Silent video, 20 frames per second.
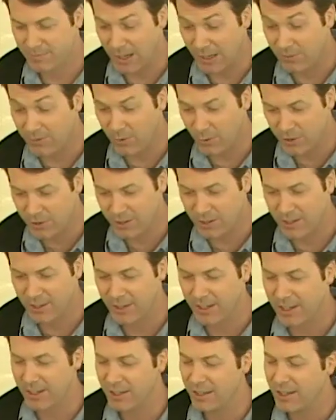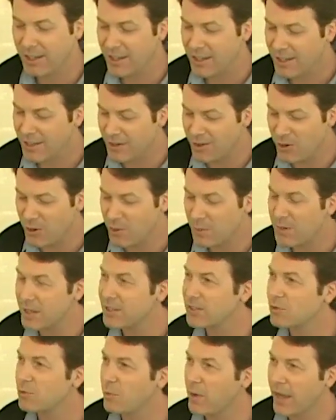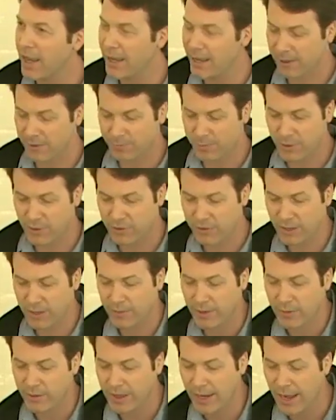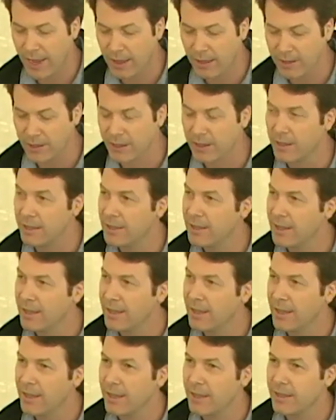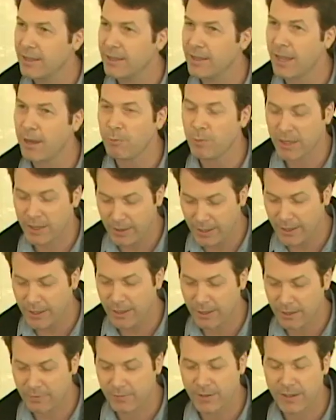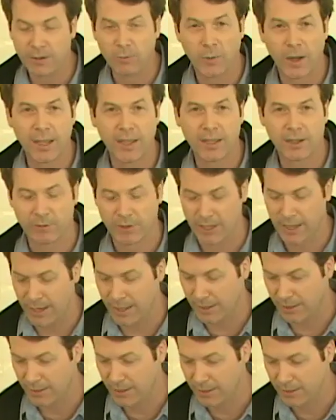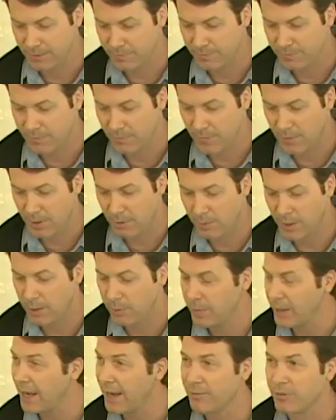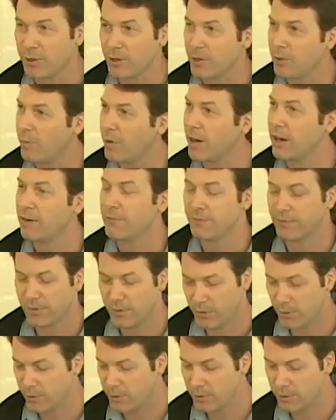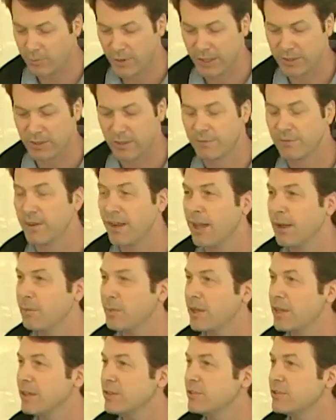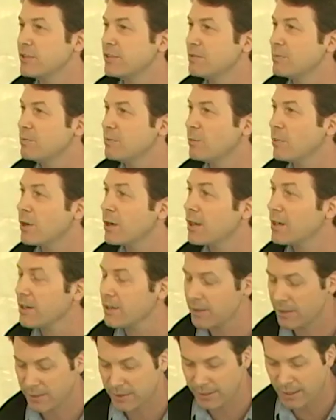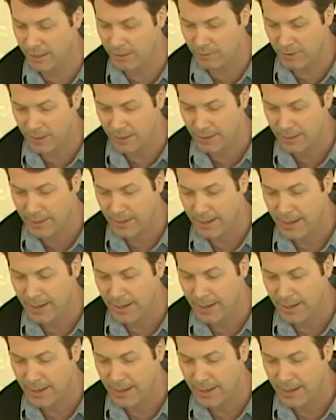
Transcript: unfortunately, numinous way of perceiving reality. Yet we live in waking reality where we have to acquire food, raise our families, work, etc.